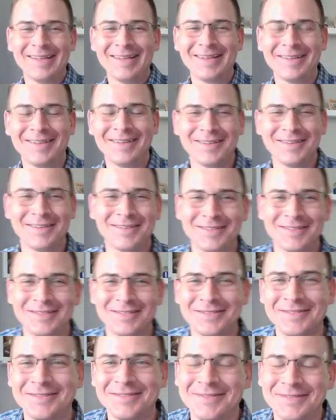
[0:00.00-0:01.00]

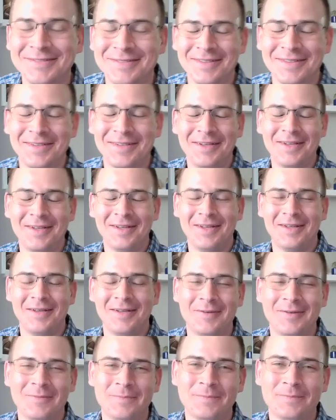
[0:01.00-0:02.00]

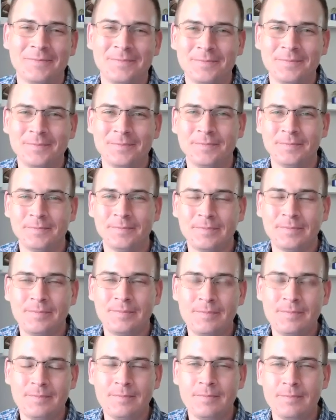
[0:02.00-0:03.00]

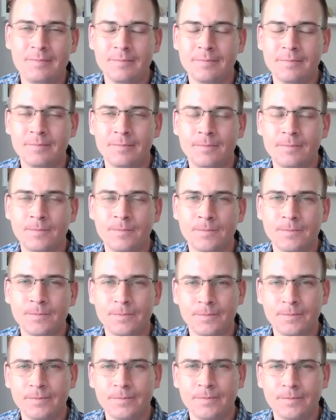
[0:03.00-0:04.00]

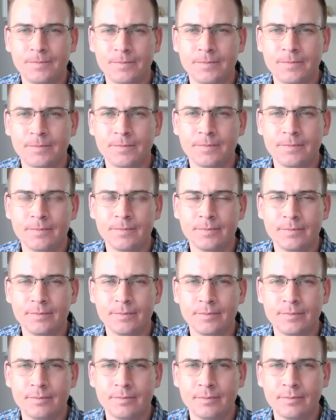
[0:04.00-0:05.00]

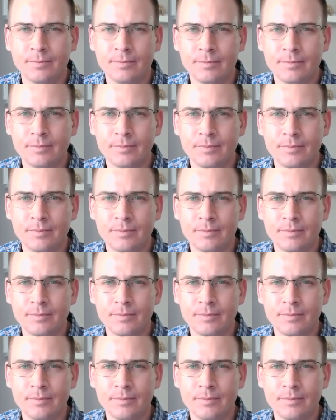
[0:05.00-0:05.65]
[no speech]